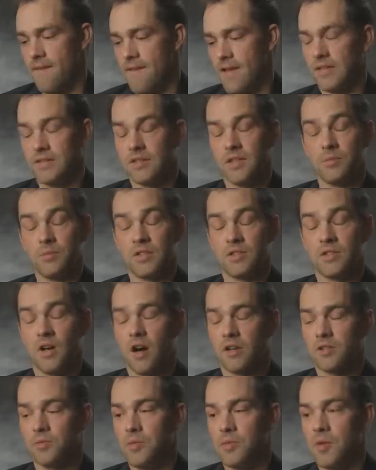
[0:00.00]
he had something to
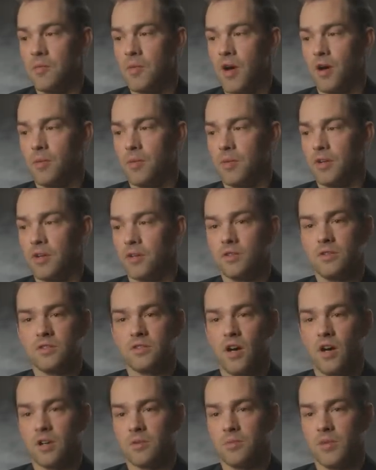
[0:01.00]
talk to me about, but he couldn't
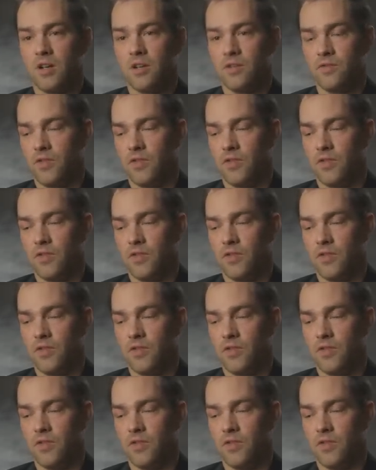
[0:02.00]
talk to me on the